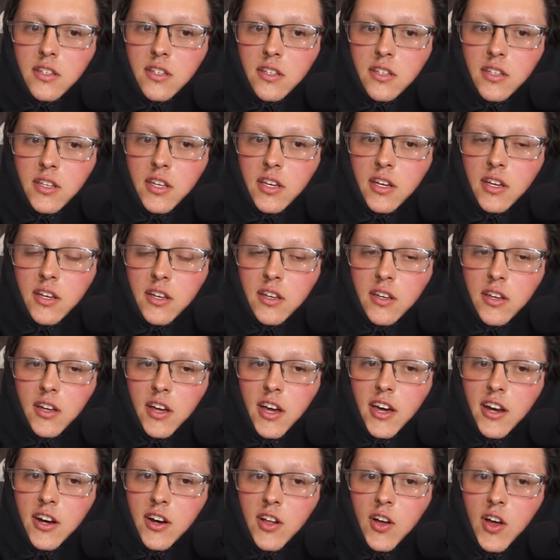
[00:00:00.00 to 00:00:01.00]
Yeah,
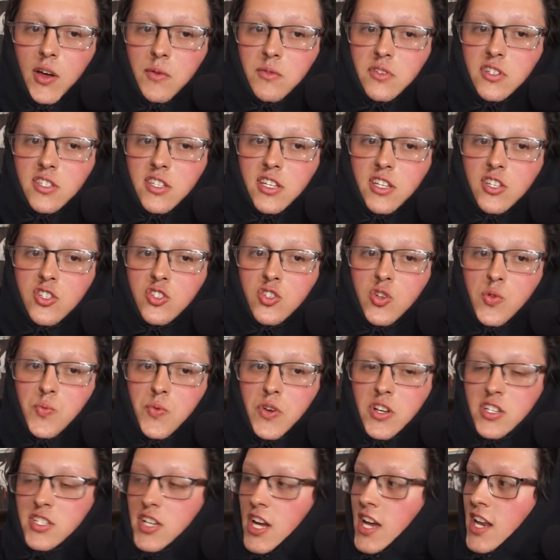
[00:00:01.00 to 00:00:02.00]
I don't know. I'm just like
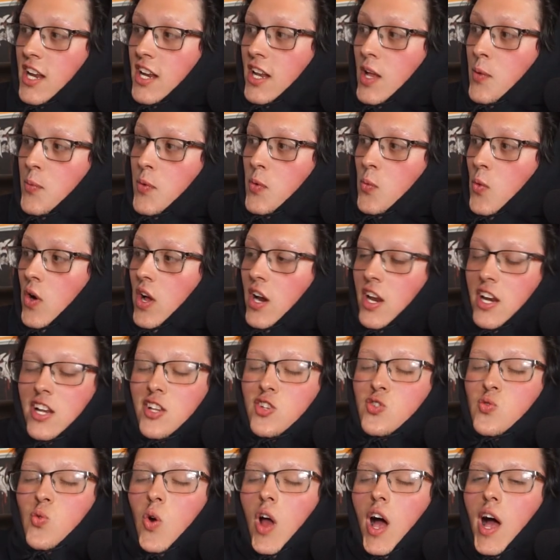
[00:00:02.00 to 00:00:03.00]
super excited. I've been wanting to
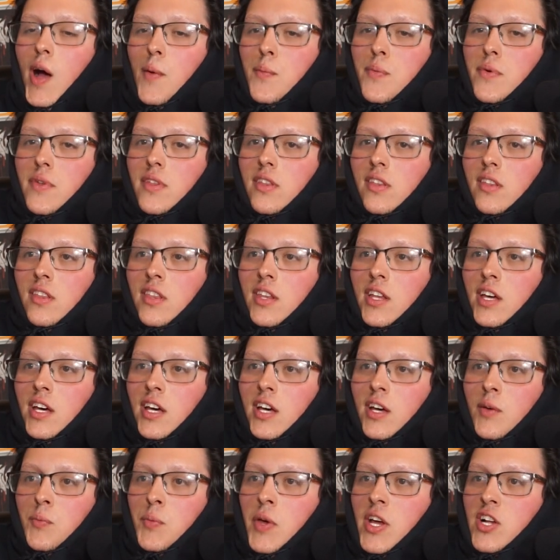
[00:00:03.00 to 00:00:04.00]
drop
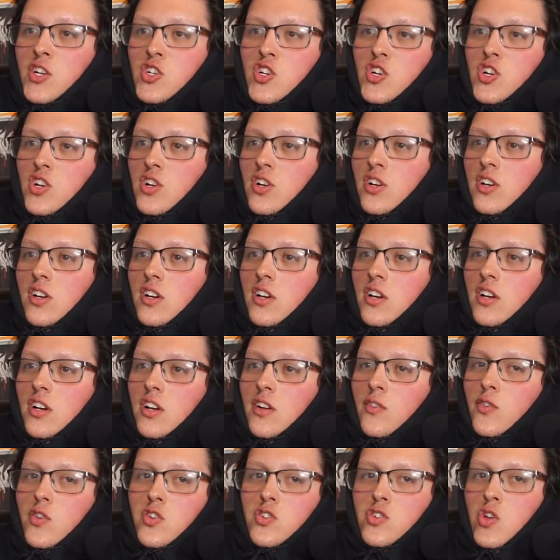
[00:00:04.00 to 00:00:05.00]
the picture
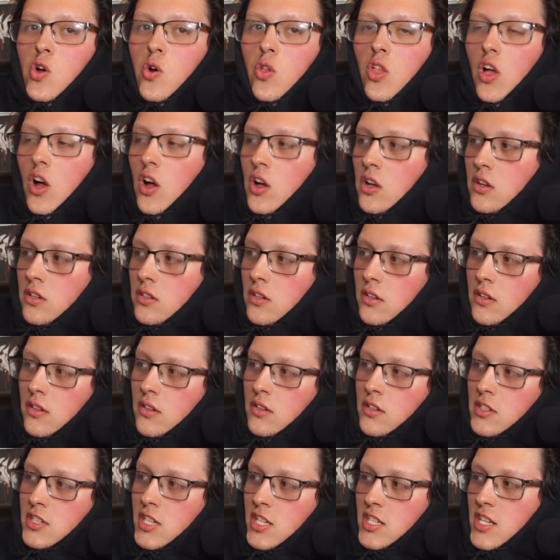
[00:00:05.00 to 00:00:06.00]
for so long.
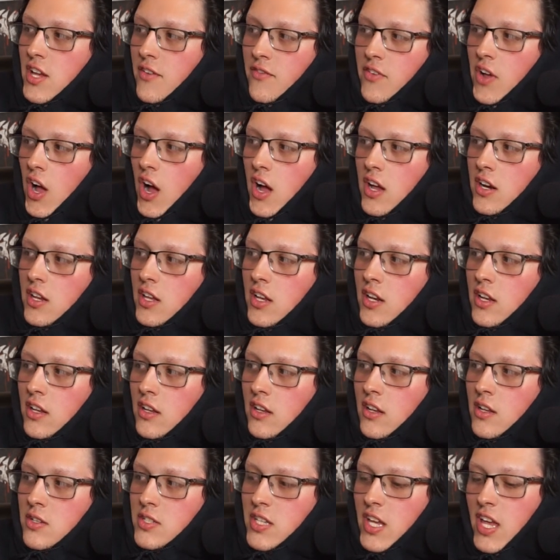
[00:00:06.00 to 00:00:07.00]
Since I've gotten it,
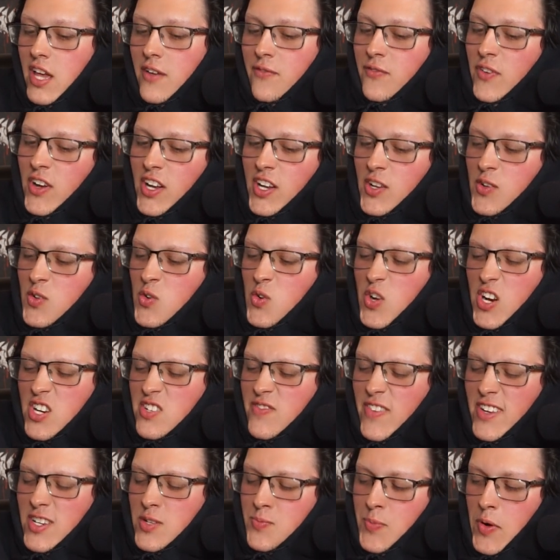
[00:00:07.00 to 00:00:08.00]
I was like, ah, fuck it. Who cares
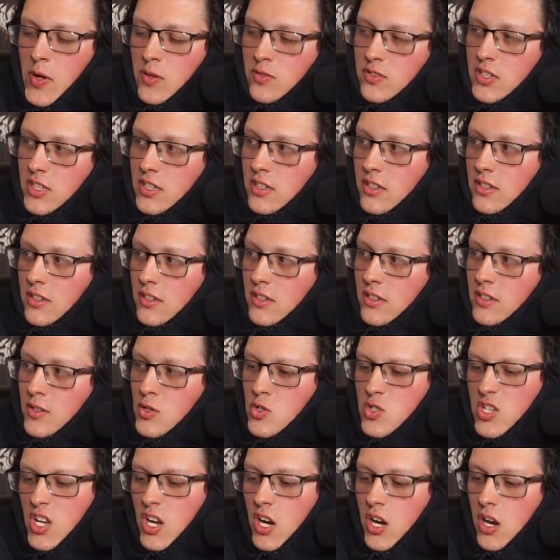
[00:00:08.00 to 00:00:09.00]
if I just post it?
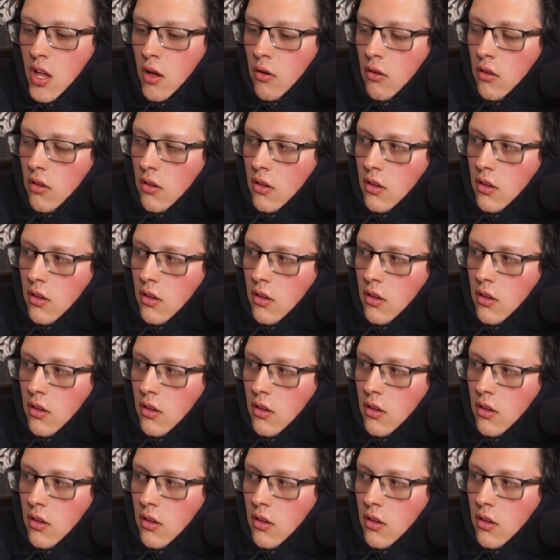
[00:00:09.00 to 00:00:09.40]
Who's going to know?